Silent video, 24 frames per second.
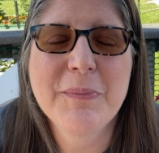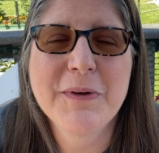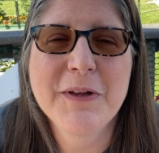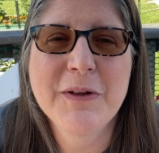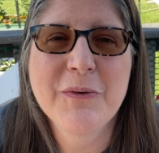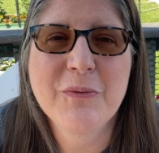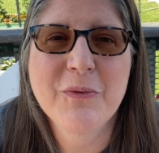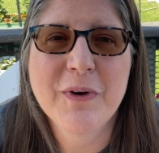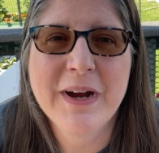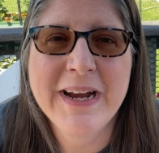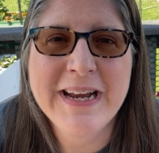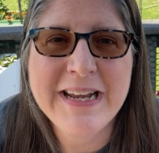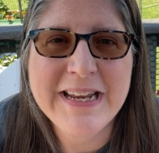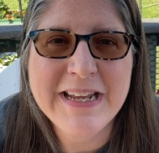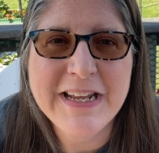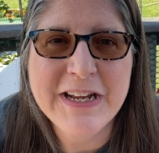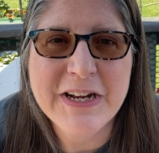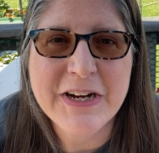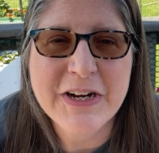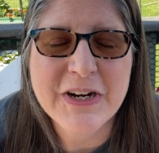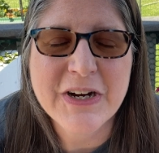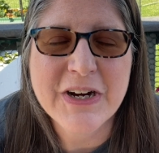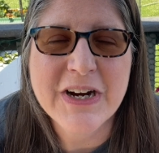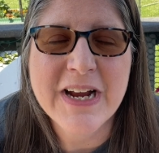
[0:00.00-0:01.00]
in right
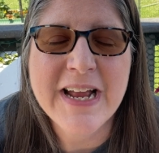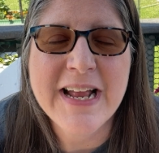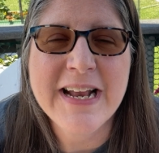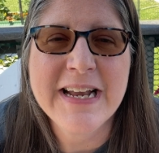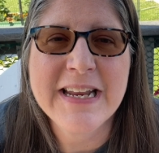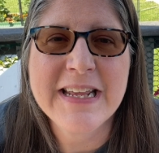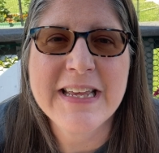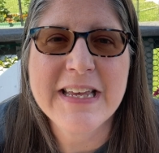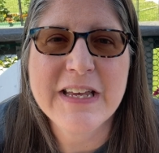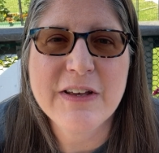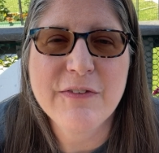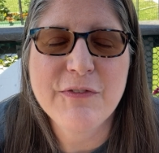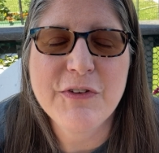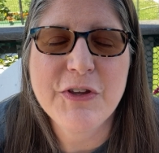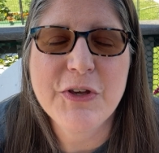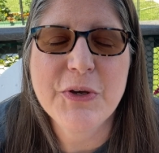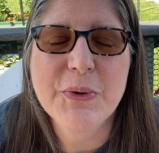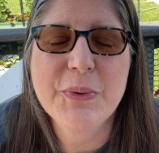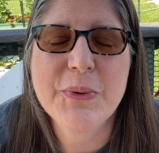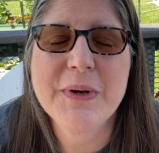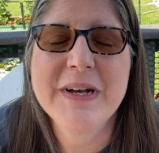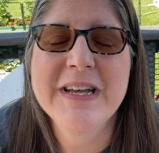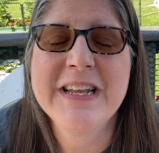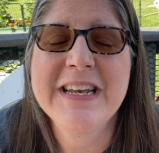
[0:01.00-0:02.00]
here and give
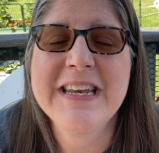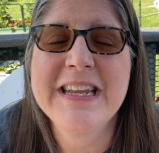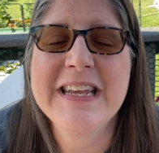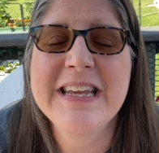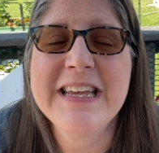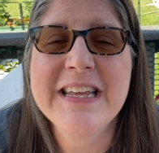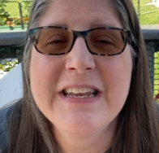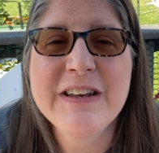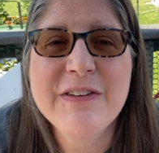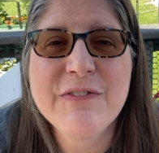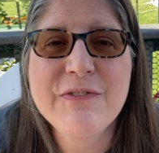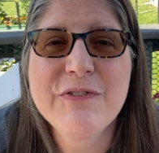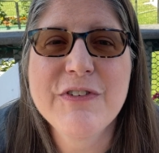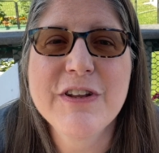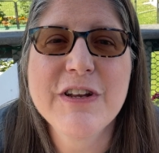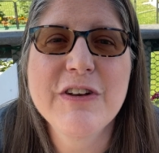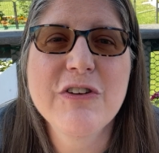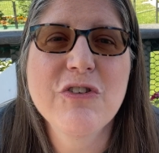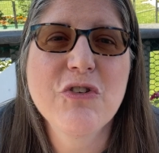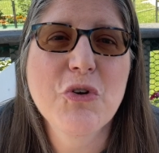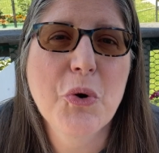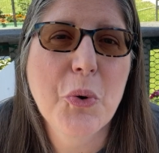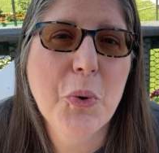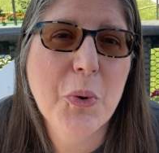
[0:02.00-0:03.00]
you an
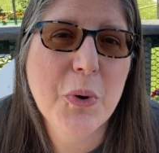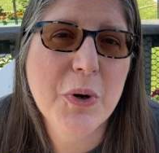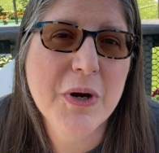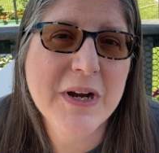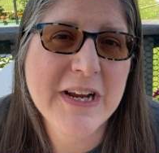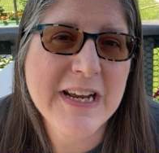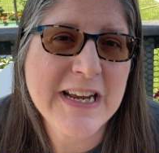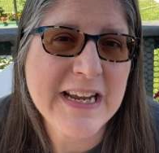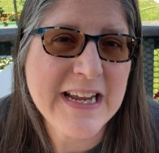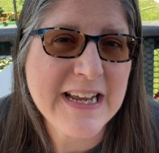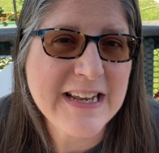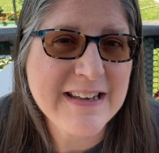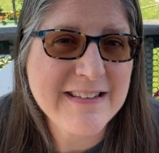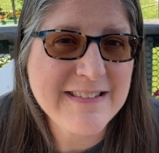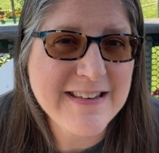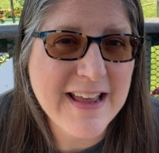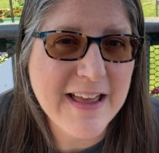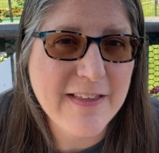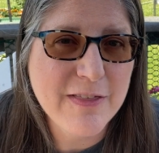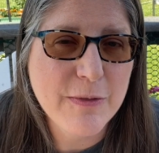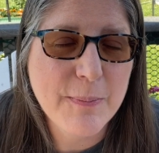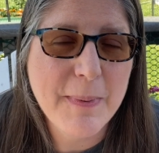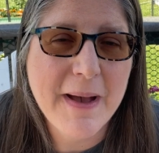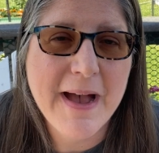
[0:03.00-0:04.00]
inventory
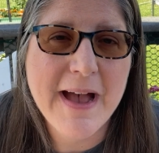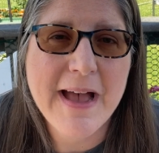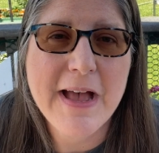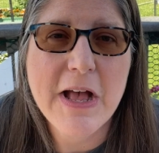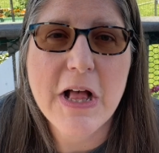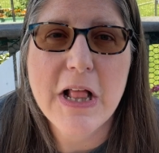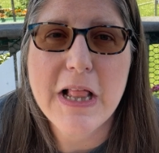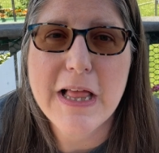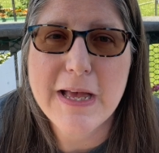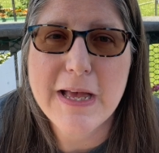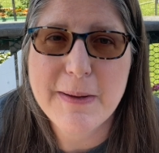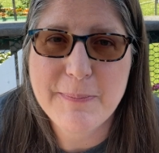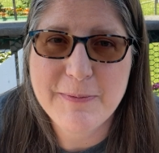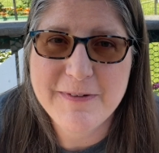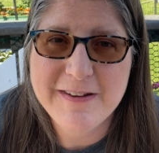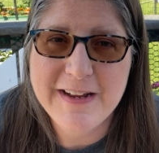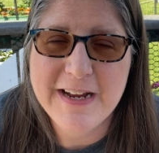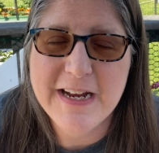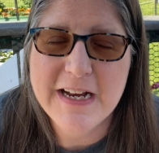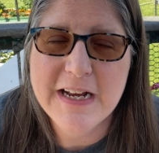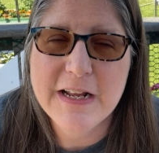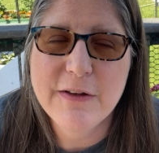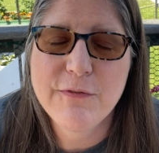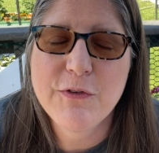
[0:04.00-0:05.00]
death pile
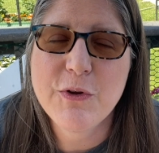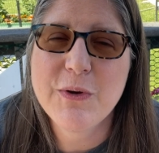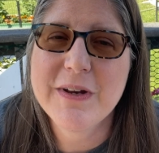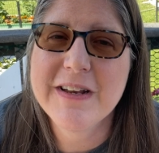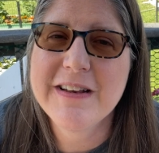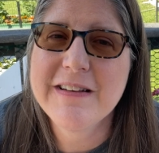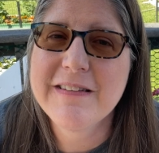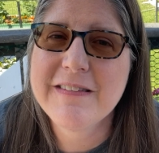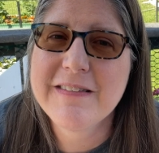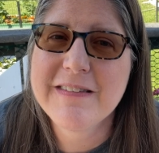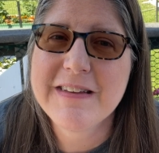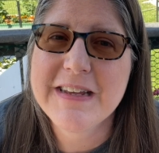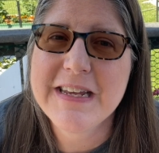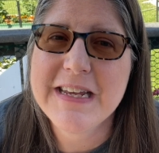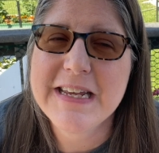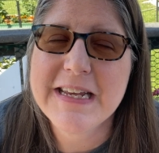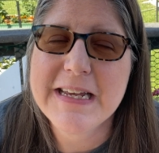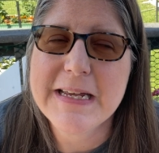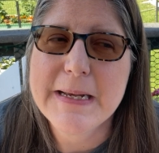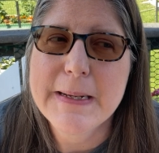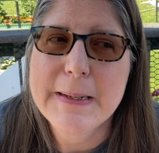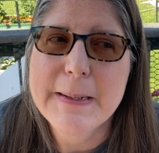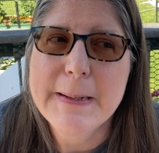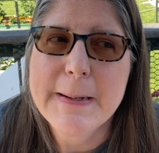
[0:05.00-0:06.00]
update. If you didn't
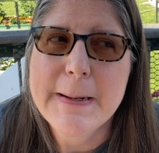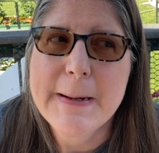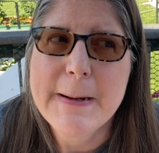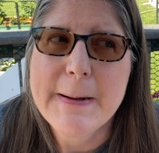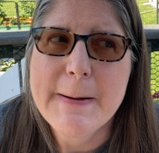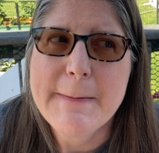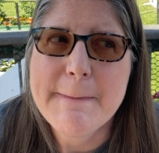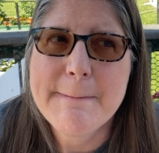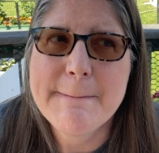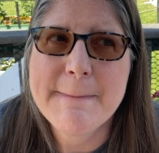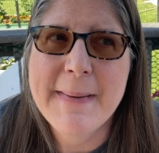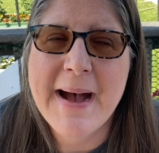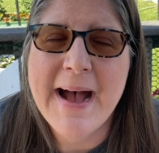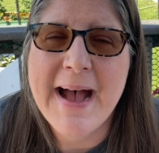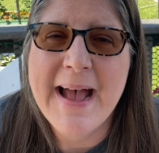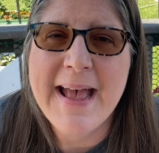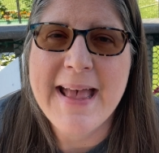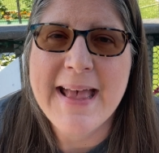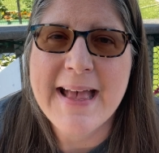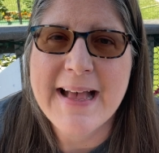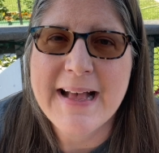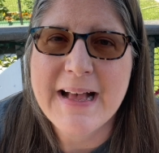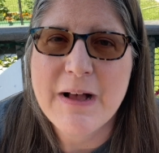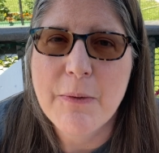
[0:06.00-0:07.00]
see
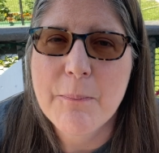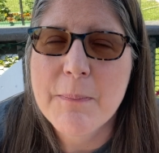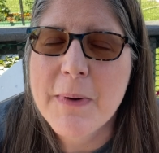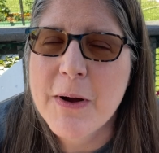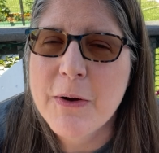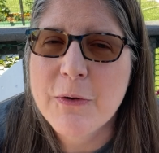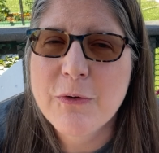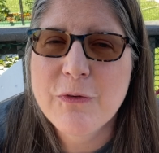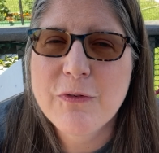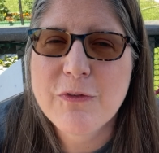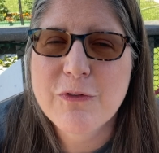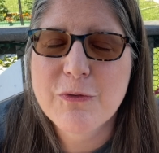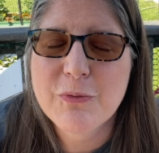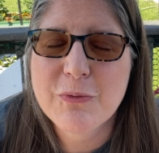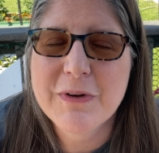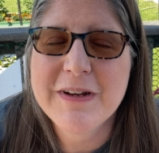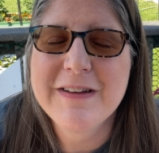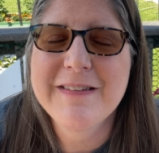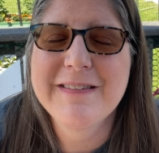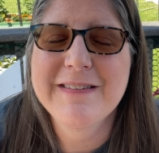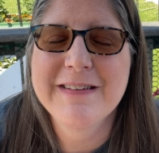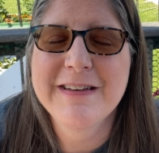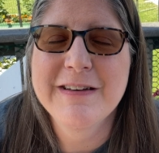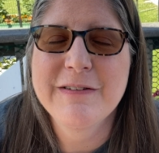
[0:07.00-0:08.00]
my most
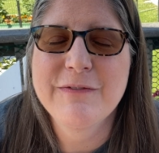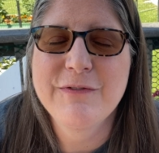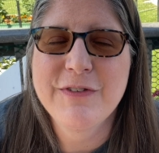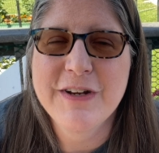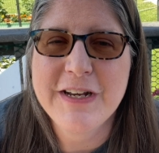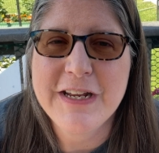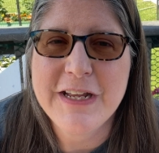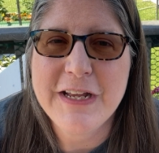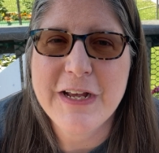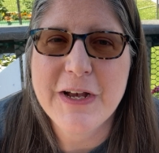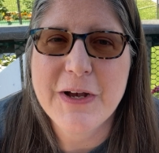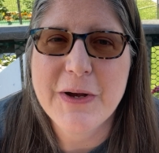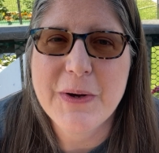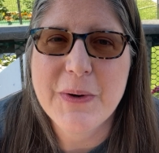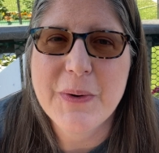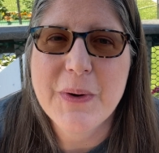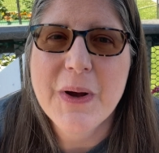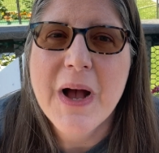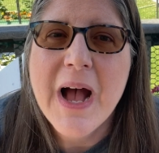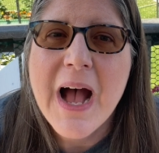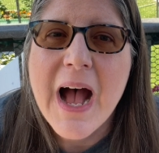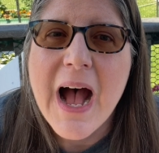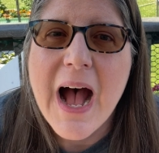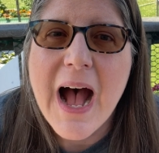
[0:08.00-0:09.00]
recent video,
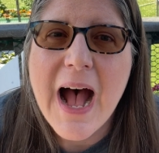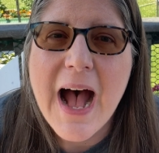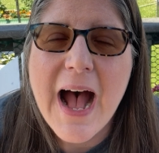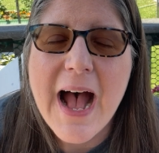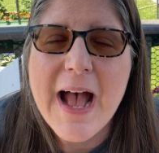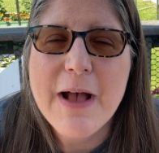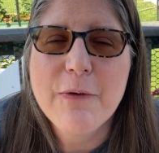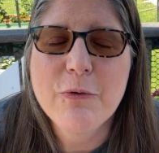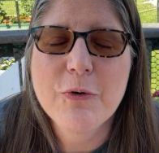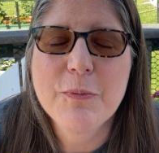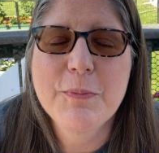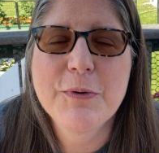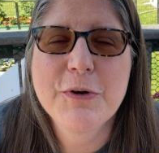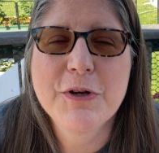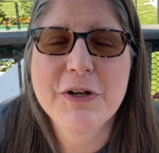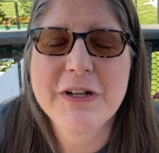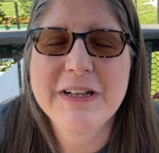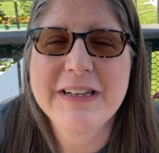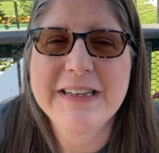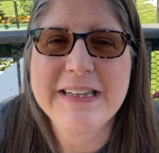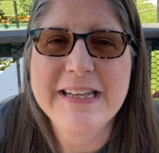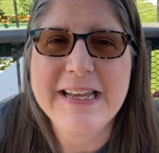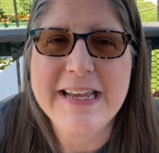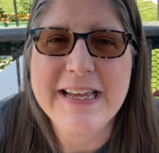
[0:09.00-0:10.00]
I will put a
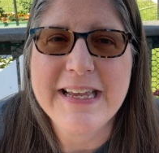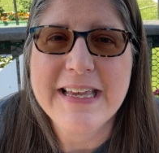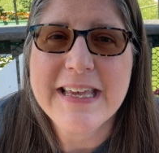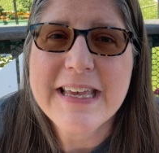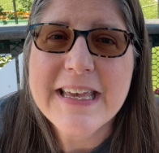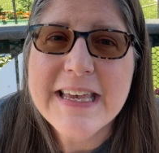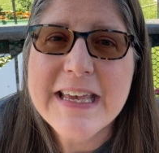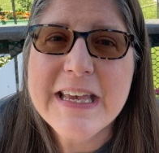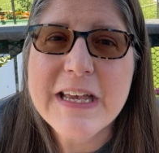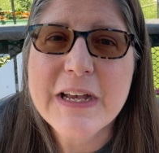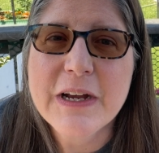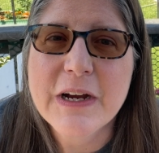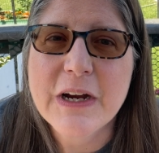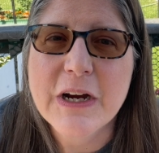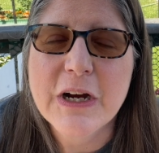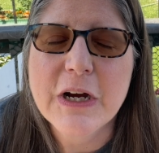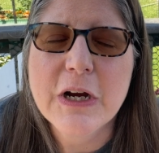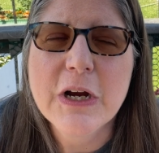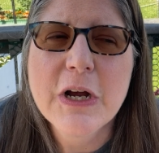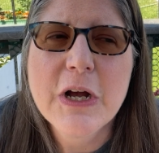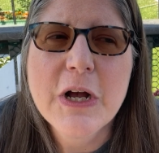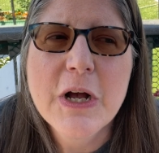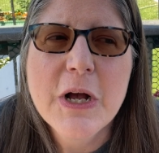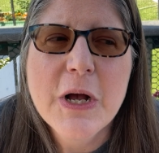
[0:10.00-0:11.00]
link
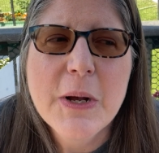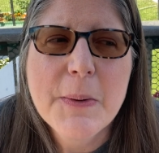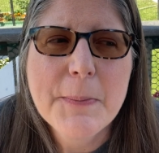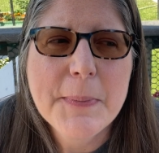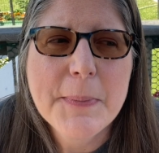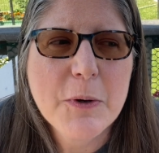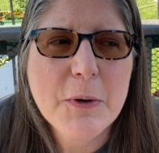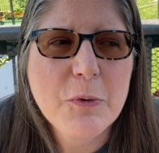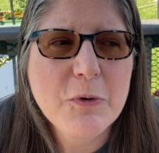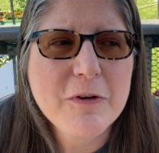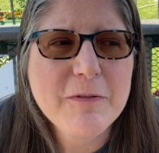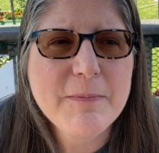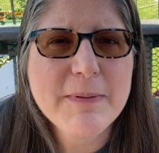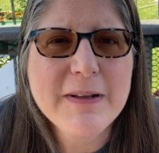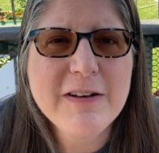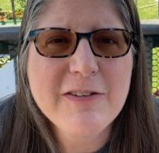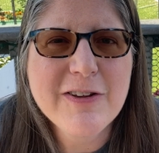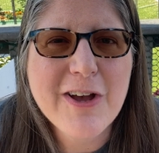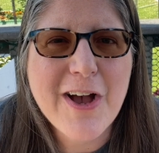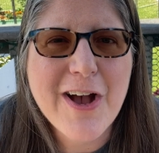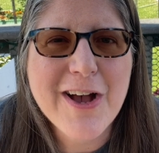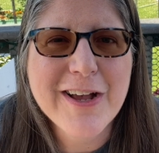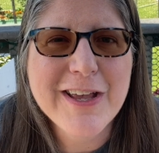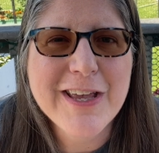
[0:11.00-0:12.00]
here, but we've been
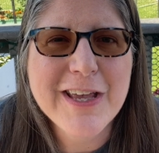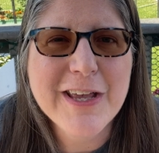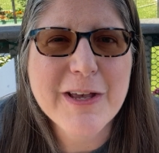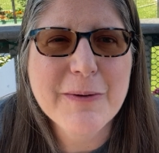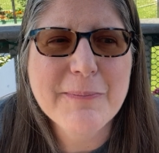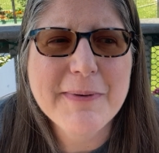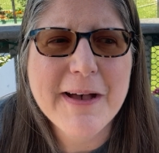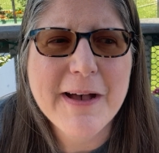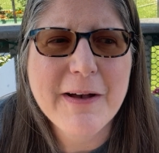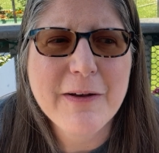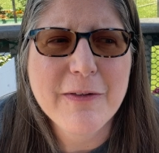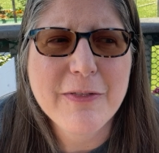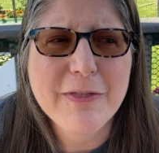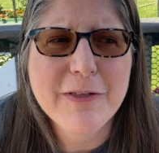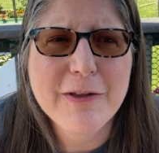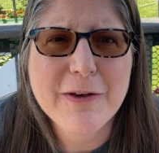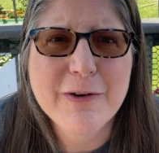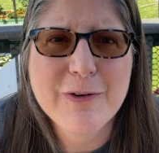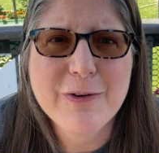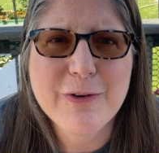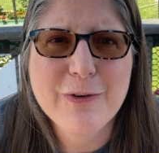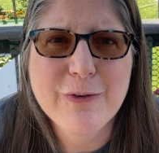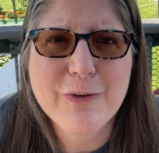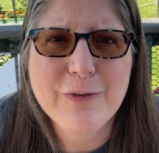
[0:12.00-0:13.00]
talking about
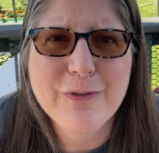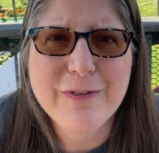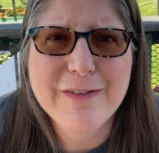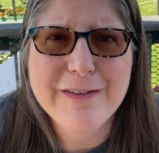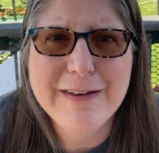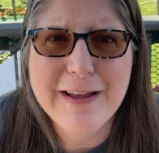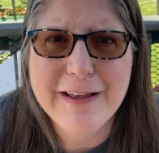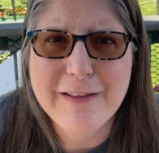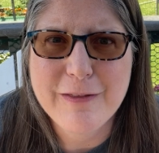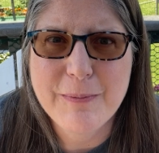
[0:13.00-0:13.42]
those death